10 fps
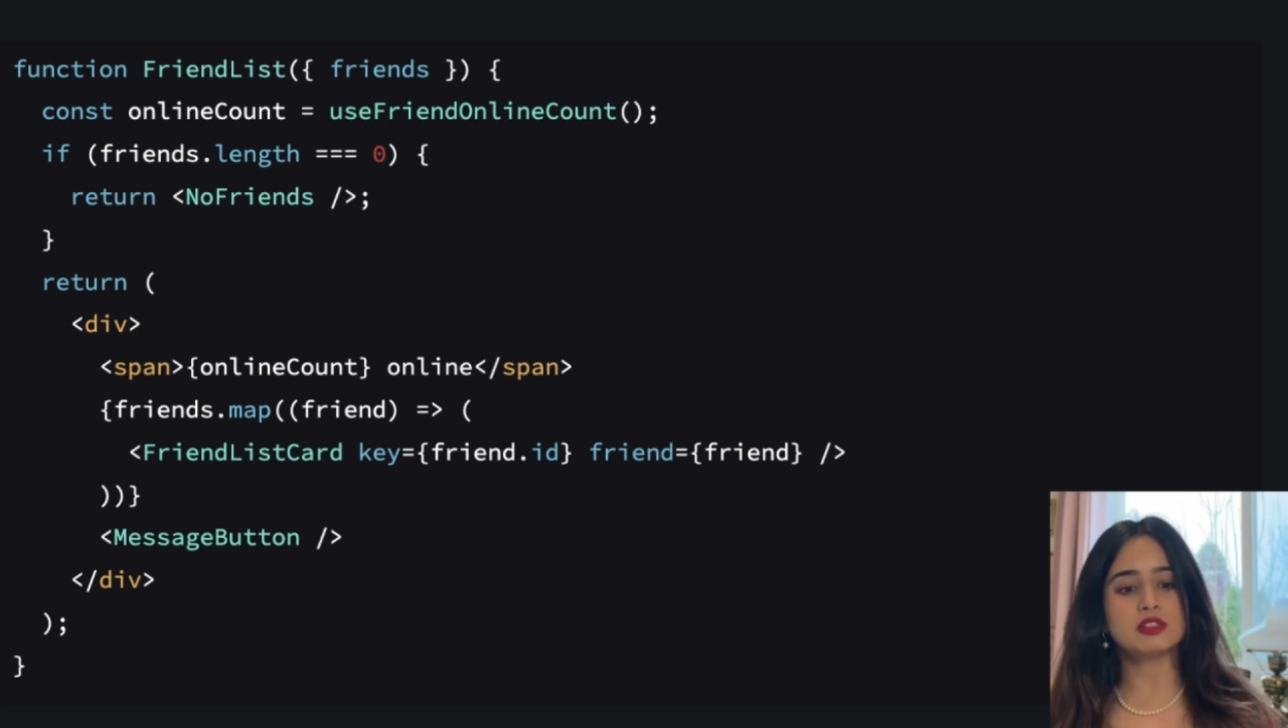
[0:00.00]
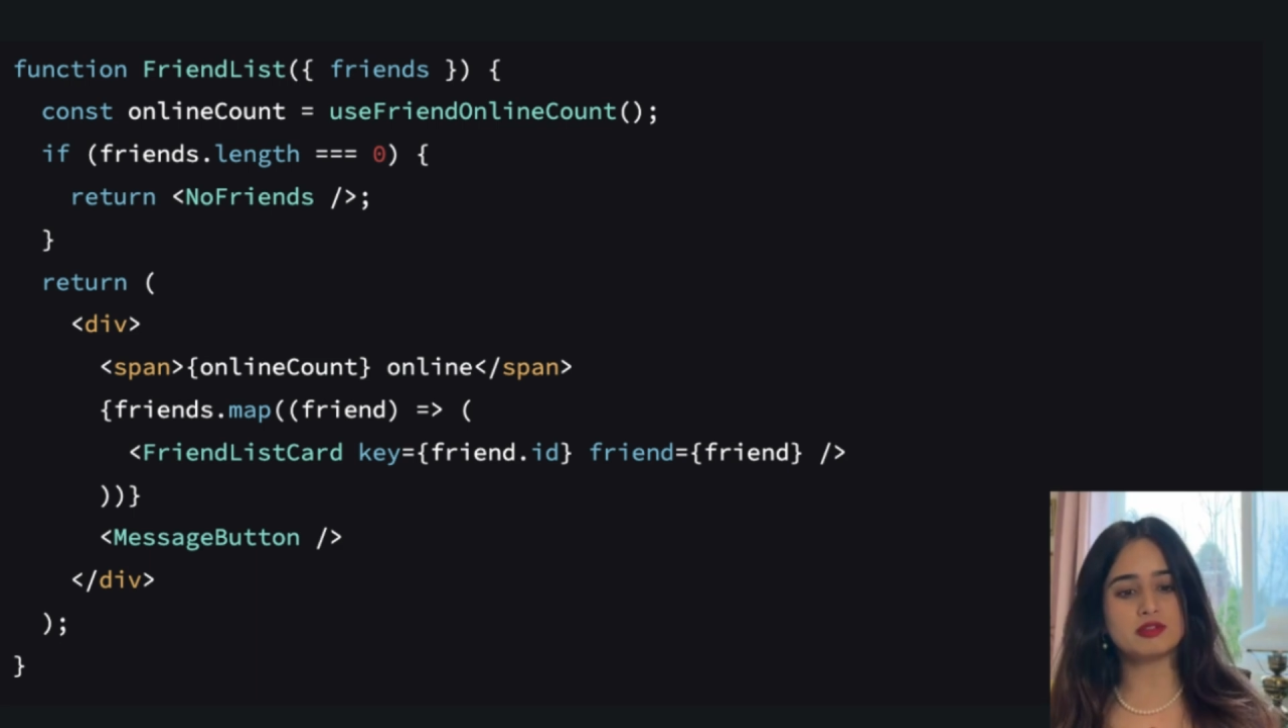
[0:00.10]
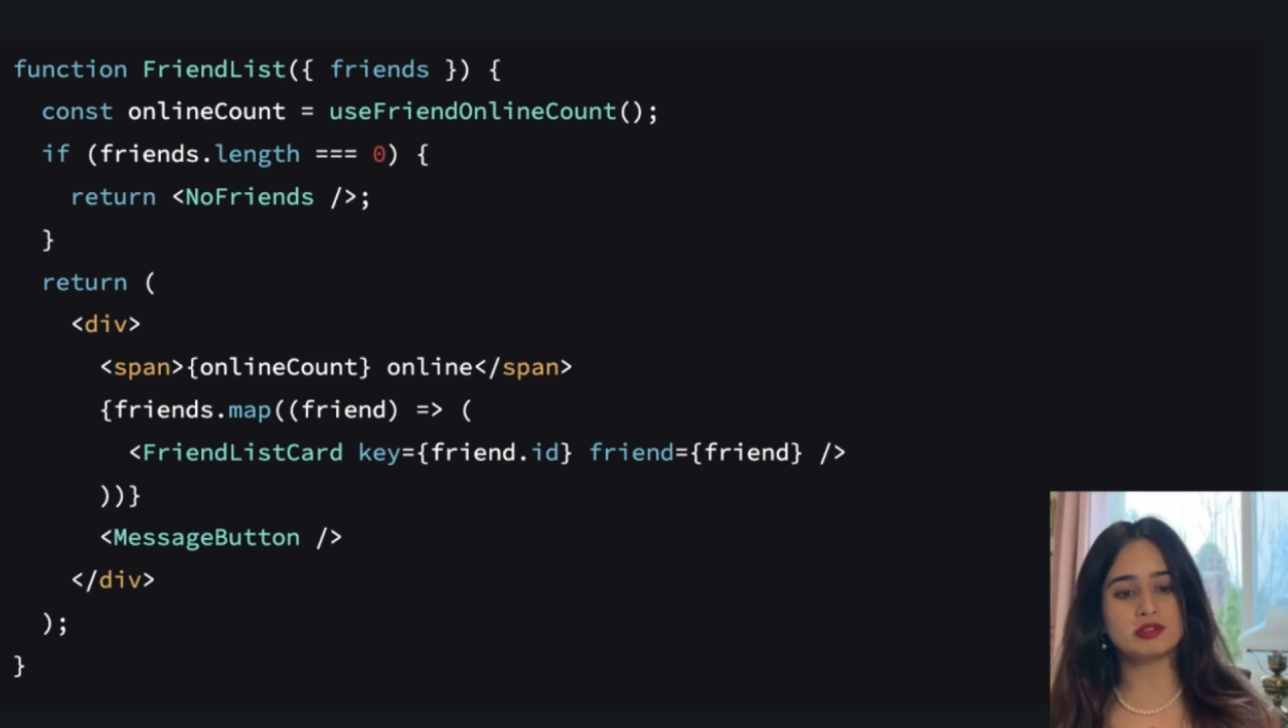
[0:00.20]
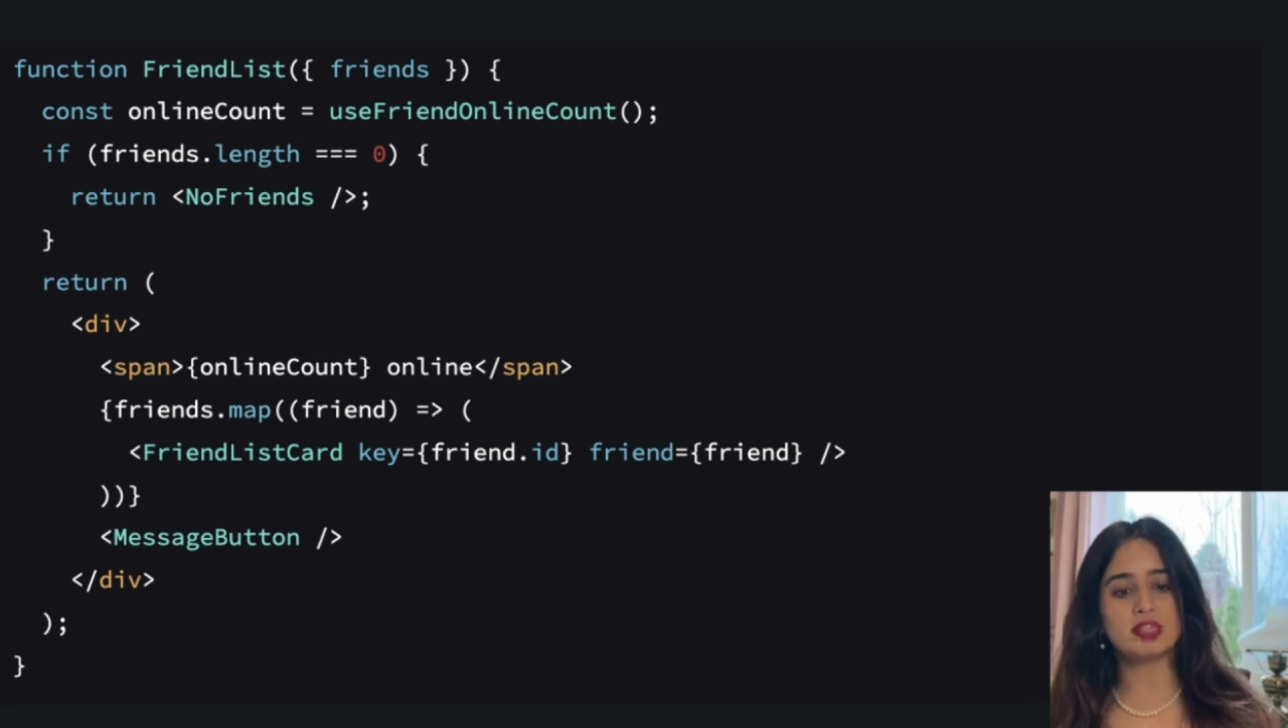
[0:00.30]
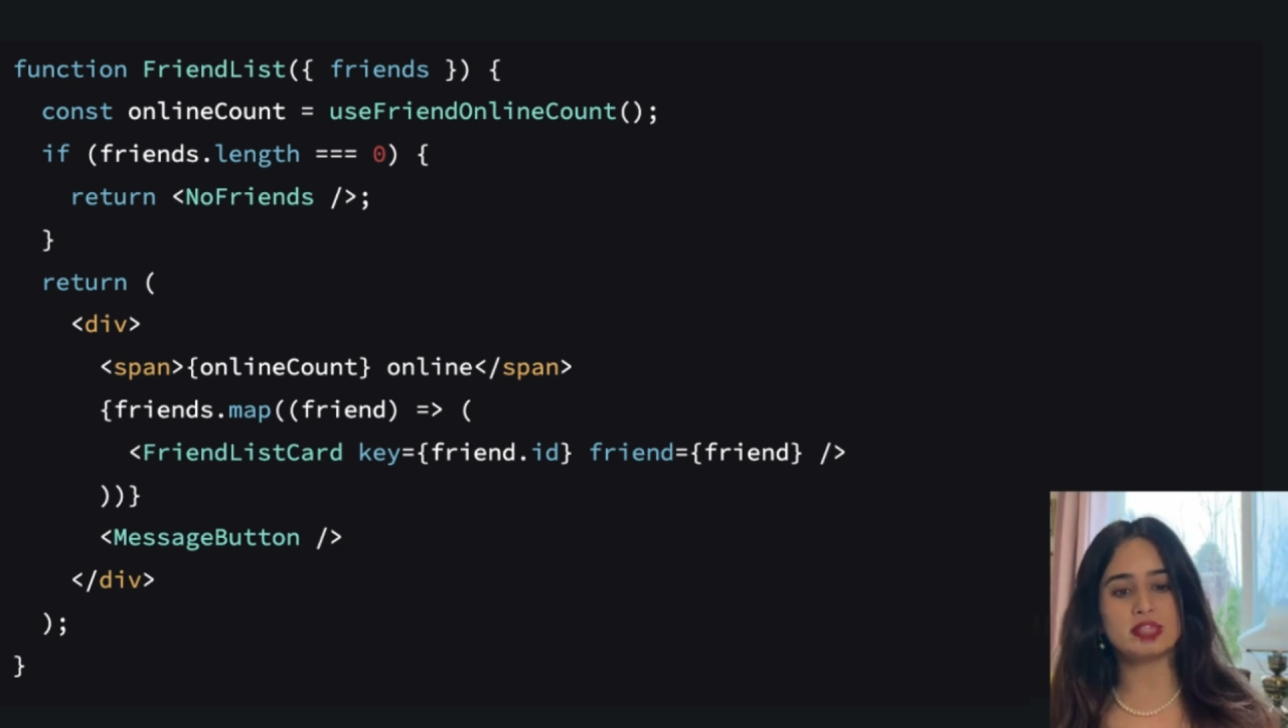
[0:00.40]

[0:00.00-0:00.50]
friends